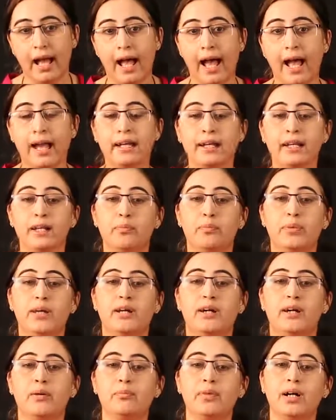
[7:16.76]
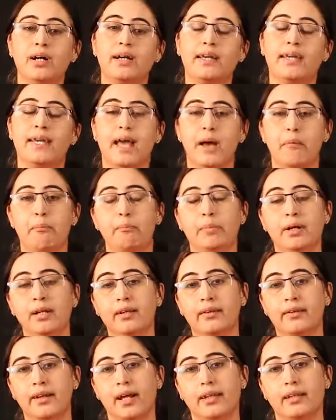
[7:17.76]
and it become a
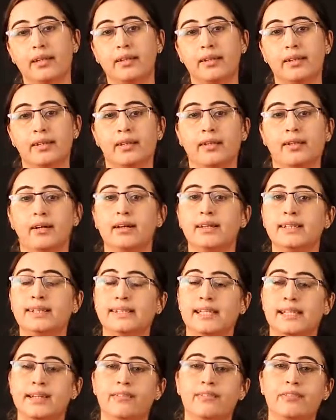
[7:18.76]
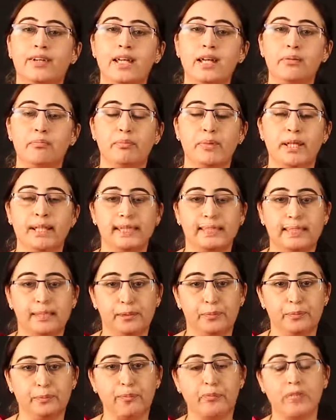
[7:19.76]
gamble rather than a safety measure